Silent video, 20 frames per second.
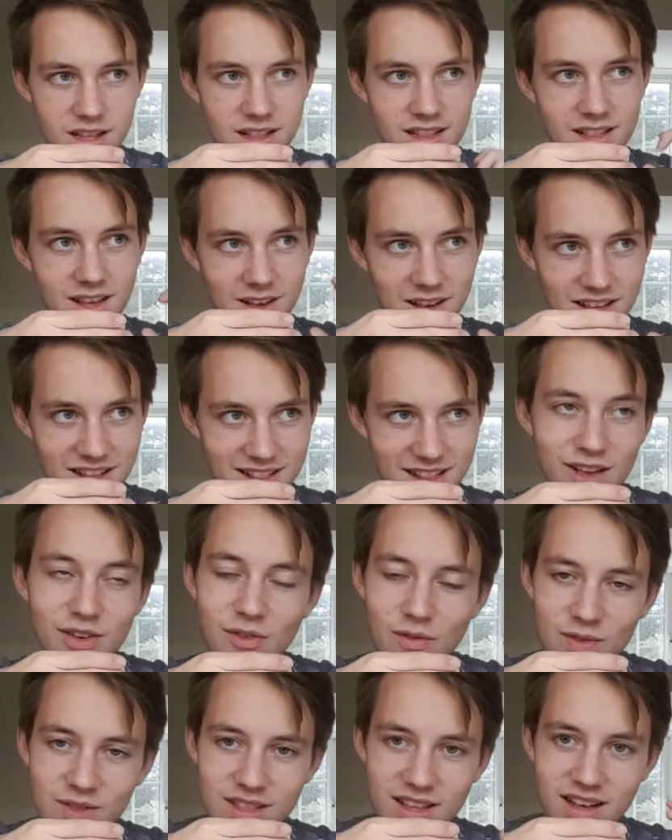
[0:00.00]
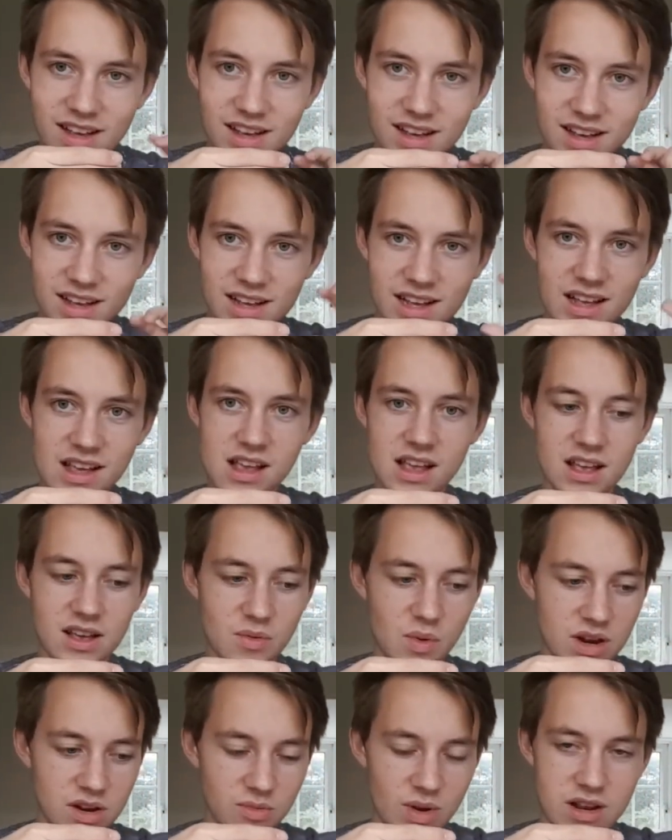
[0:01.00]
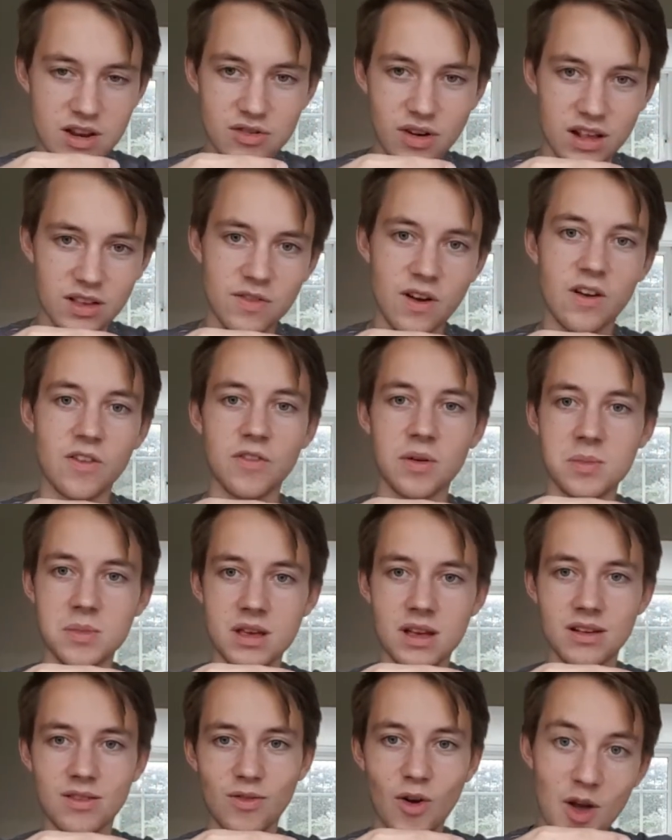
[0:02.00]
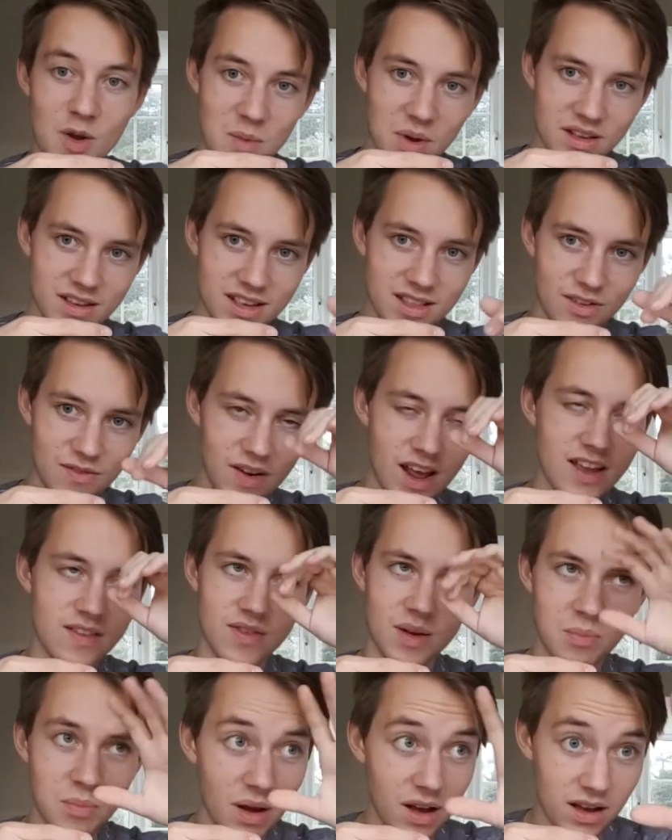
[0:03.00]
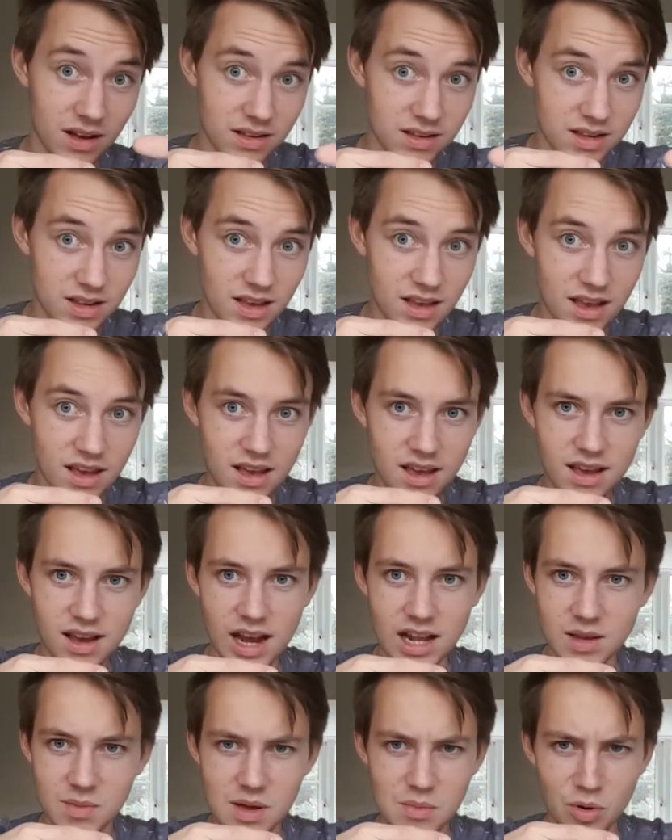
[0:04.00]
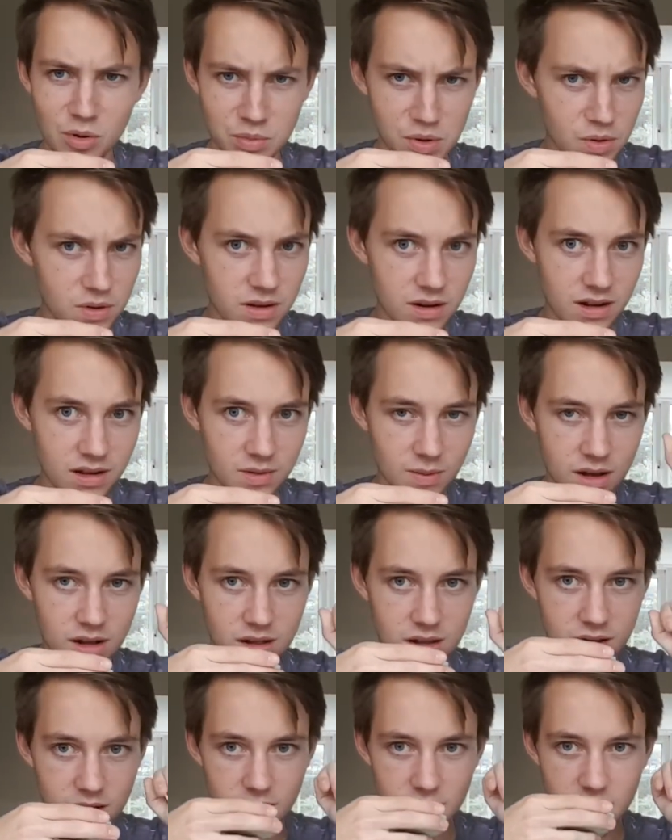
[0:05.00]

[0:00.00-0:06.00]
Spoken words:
the when you're transferring from the aroma to the flavour, but it's a bit more muted as well.